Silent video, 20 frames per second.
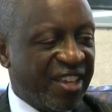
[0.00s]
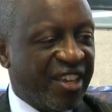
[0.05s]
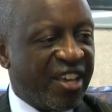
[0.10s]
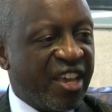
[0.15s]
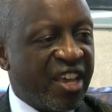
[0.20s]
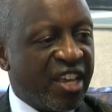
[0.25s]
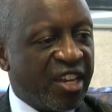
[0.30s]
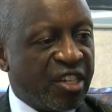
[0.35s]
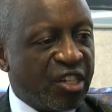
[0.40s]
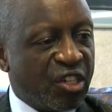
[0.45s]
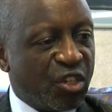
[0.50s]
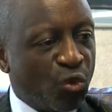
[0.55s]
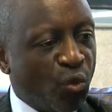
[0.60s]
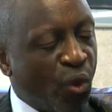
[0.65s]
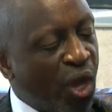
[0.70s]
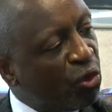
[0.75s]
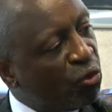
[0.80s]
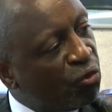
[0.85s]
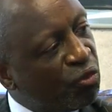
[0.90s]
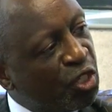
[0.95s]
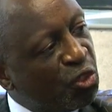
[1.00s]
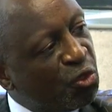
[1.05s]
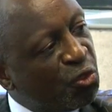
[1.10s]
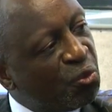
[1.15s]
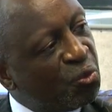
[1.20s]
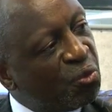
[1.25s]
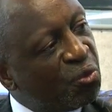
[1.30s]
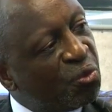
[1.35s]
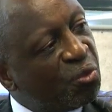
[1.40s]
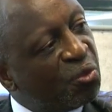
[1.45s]
And one of the
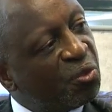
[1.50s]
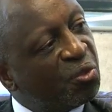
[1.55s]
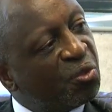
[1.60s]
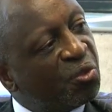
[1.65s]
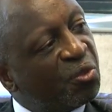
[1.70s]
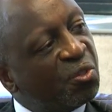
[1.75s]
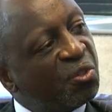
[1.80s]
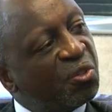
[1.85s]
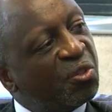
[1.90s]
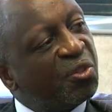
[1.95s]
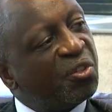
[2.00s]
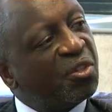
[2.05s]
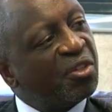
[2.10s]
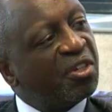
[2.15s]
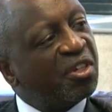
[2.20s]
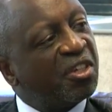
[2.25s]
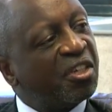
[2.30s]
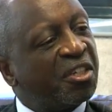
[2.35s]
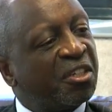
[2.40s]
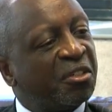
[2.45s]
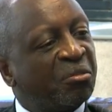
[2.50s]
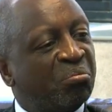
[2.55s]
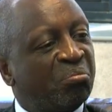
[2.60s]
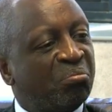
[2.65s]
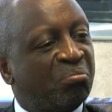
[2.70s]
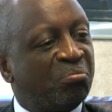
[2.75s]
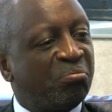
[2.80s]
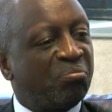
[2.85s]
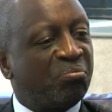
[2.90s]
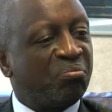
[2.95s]
two
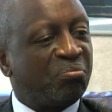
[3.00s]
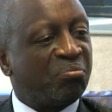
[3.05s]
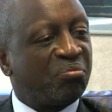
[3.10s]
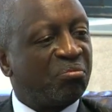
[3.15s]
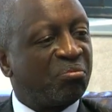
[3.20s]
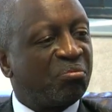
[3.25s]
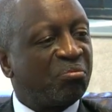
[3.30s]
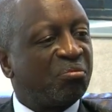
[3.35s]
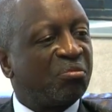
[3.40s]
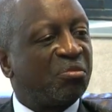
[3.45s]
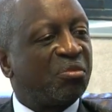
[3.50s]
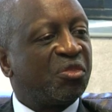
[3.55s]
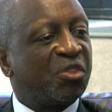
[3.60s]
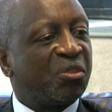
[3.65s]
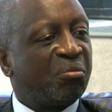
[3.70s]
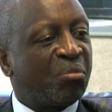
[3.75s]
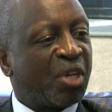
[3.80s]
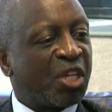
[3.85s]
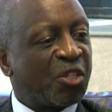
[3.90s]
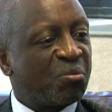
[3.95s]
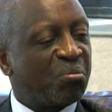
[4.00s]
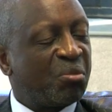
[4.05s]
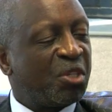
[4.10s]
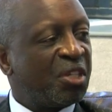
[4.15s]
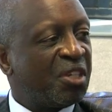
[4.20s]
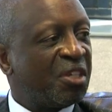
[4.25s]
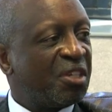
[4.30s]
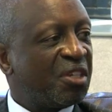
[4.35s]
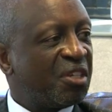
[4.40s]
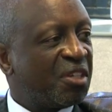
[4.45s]
um, must
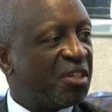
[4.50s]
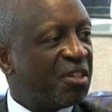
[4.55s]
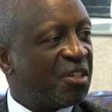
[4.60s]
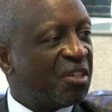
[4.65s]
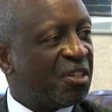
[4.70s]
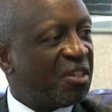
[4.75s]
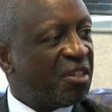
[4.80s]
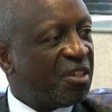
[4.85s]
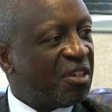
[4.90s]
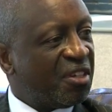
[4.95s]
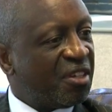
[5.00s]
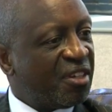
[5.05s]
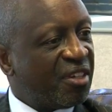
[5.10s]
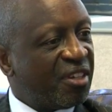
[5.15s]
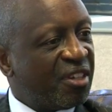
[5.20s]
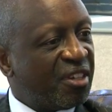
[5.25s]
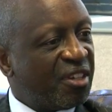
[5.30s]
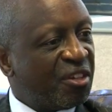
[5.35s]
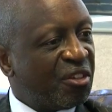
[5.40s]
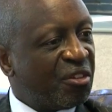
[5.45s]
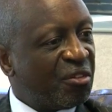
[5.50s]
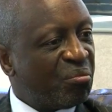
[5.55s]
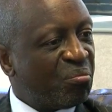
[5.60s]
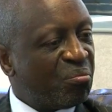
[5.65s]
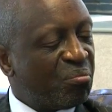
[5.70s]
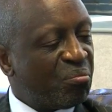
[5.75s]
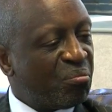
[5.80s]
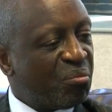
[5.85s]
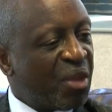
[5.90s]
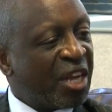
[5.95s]
be
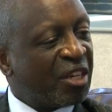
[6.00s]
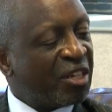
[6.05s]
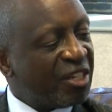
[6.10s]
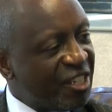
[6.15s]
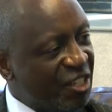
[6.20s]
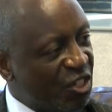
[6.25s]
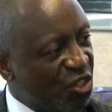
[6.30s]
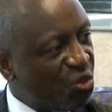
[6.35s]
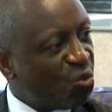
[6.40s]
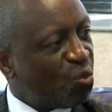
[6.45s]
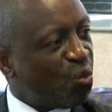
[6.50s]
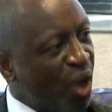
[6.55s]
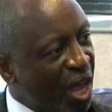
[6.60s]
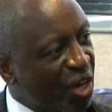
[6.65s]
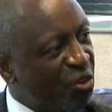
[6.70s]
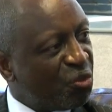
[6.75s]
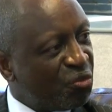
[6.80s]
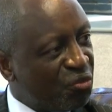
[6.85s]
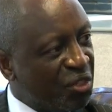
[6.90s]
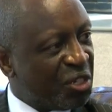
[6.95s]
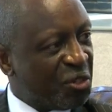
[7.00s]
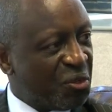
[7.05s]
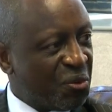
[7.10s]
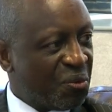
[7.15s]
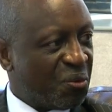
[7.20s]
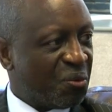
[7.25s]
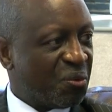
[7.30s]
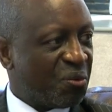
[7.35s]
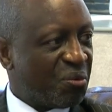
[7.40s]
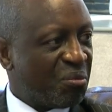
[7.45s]
um, at least one of the
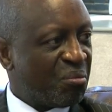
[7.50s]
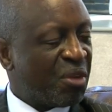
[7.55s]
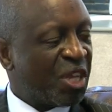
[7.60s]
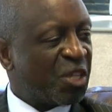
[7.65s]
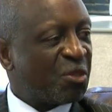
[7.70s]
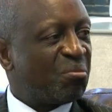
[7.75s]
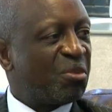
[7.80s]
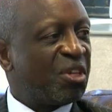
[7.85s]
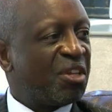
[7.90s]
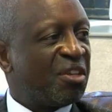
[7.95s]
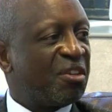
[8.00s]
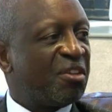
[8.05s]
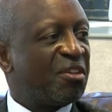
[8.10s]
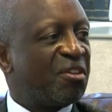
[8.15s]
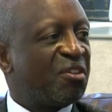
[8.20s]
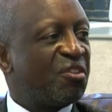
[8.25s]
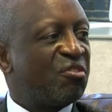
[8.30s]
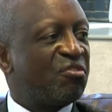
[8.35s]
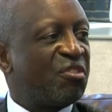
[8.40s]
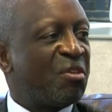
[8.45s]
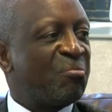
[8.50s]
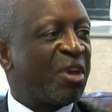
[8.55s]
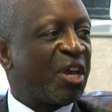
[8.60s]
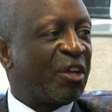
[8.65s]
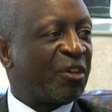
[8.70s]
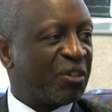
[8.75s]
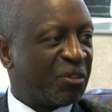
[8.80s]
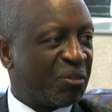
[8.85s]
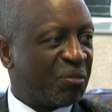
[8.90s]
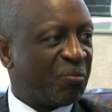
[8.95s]
two must be
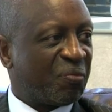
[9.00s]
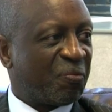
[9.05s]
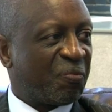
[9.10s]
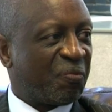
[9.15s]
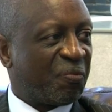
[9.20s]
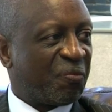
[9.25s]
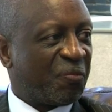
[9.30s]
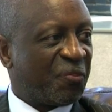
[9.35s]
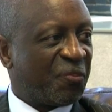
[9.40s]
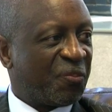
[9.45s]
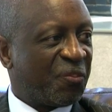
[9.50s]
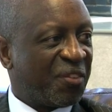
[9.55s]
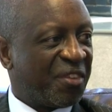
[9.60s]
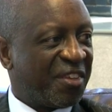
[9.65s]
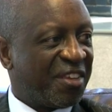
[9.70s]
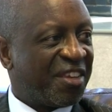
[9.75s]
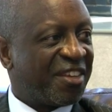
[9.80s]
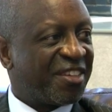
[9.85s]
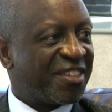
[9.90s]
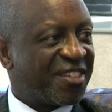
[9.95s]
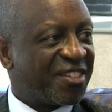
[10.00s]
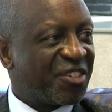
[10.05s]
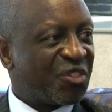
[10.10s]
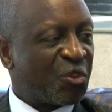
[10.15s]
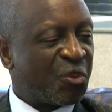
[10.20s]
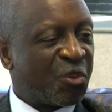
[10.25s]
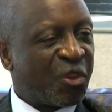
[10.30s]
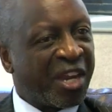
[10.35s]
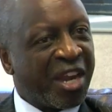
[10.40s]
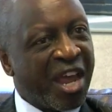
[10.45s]
female. Oh, okay. Yes,
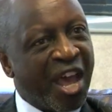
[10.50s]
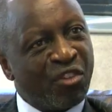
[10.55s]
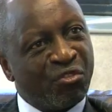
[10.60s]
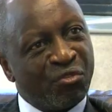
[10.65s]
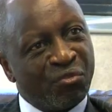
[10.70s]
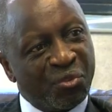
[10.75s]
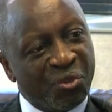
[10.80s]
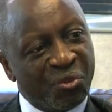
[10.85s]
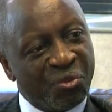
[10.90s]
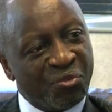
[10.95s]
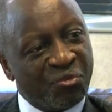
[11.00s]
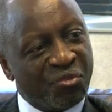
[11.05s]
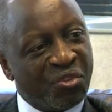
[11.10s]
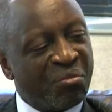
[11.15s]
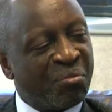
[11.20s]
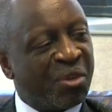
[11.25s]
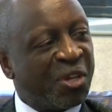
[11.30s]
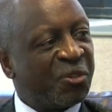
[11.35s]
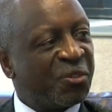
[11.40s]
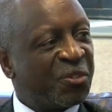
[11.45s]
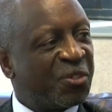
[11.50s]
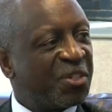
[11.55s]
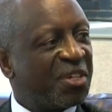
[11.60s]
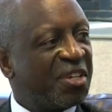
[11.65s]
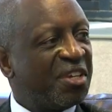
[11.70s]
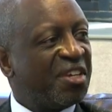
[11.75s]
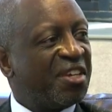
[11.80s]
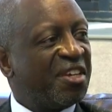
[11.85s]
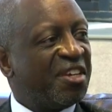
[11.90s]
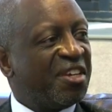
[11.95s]
so you can have two females,
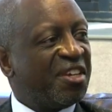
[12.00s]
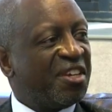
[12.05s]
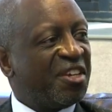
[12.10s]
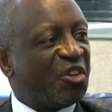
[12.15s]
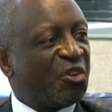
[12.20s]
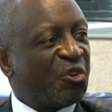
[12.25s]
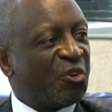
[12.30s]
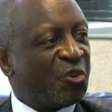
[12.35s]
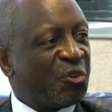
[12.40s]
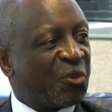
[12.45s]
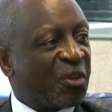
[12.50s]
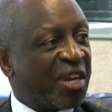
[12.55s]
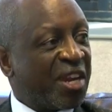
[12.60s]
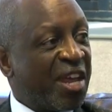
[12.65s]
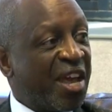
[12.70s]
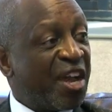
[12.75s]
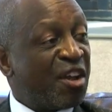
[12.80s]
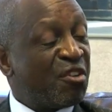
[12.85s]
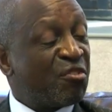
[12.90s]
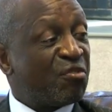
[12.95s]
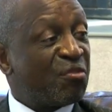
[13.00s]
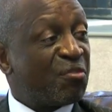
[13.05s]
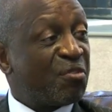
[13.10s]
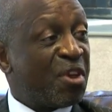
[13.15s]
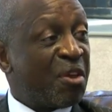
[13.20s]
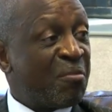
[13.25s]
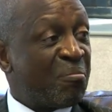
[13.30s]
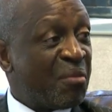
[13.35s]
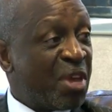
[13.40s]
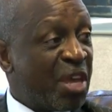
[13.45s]
or you can have
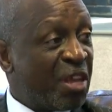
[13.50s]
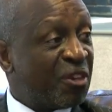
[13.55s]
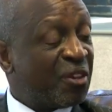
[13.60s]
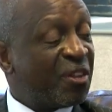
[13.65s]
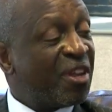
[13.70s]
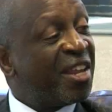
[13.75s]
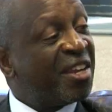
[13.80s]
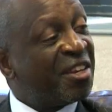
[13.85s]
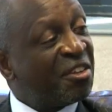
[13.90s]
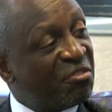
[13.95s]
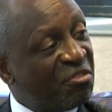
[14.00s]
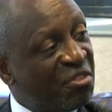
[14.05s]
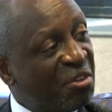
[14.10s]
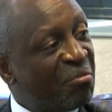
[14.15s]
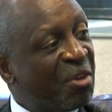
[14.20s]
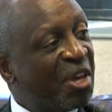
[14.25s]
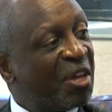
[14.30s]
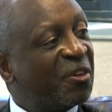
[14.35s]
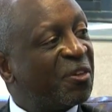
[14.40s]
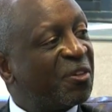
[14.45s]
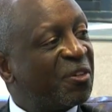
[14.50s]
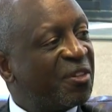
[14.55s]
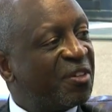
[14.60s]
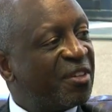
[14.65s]
a male and a female.